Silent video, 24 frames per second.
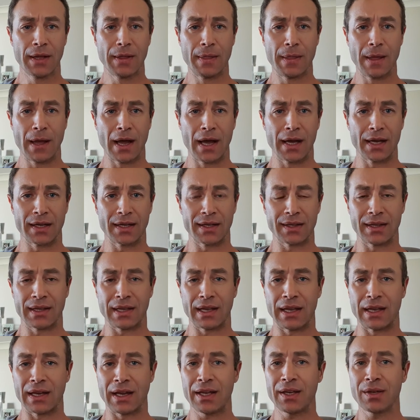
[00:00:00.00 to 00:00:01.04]
The
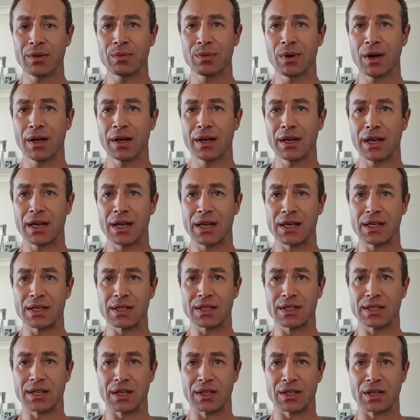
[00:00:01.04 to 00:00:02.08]
another one is
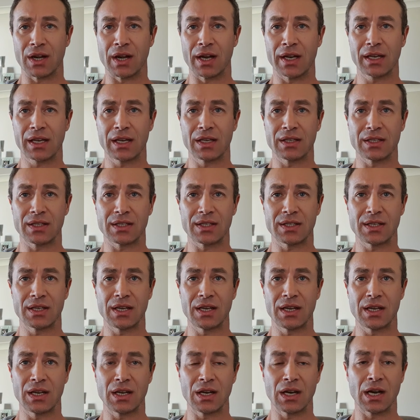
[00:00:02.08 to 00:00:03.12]
that I can
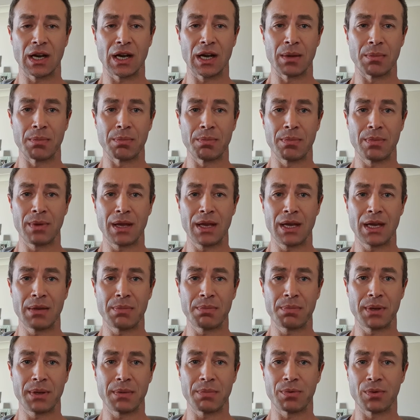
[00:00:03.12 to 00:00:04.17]
see many
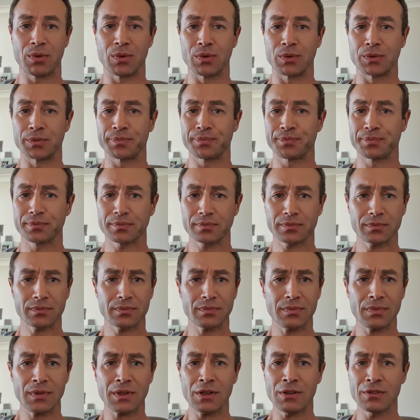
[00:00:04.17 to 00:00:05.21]
people
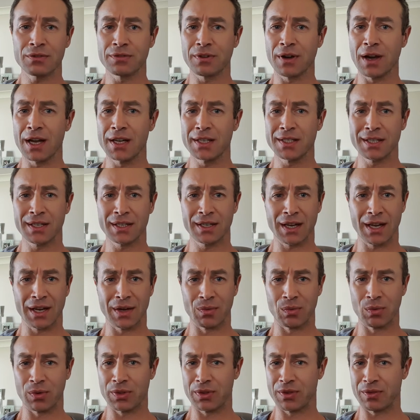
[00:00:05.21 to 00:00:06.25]
fighting, and
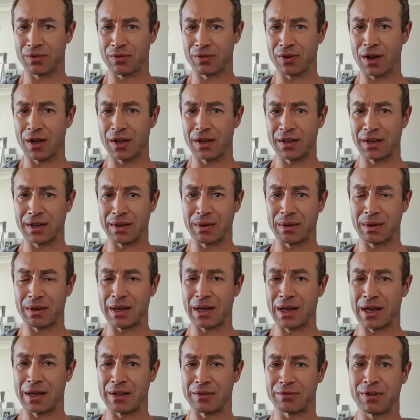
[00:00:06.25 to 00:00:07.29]
what they find,
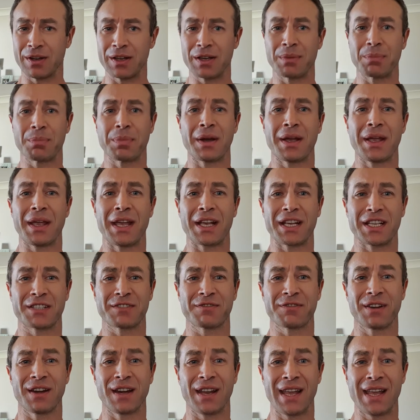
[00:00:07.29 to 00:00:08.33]
finding by
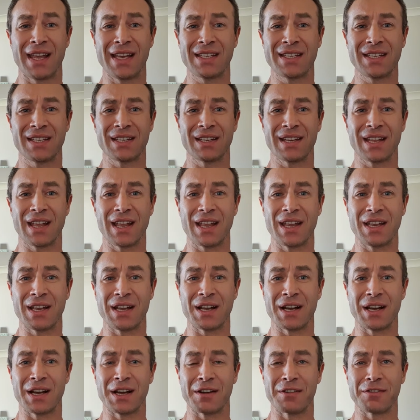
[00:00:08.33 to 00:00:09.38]
exfoliating the
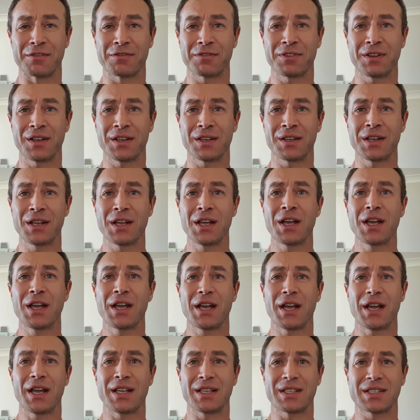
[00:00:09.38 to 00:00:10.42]
feet,
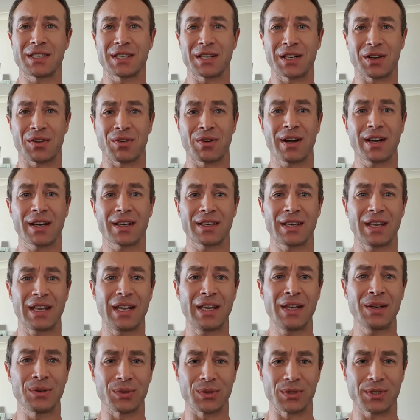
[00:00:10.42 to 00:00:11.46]
it's a cracked
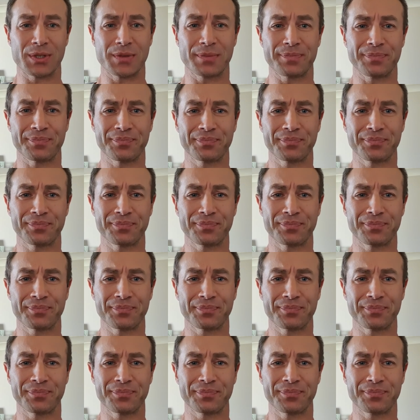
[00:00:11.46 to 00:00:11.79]
heels.